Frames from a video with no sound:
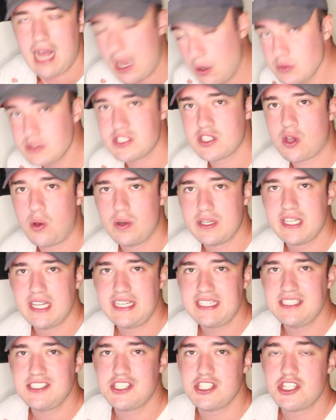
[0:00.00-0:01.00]
How's it going,
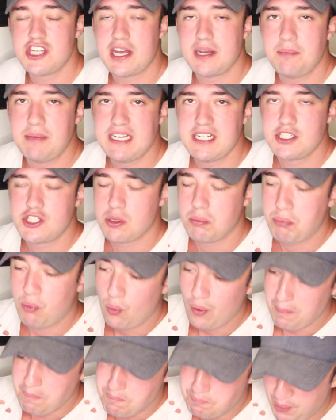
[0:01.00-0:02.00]
ladies and gentlemen? It's your
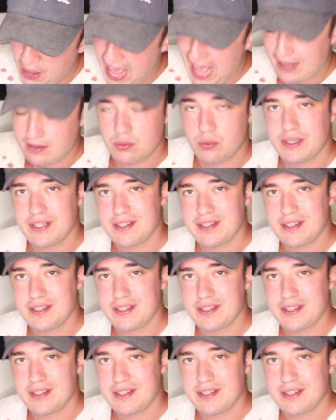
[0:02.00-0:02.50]
boy back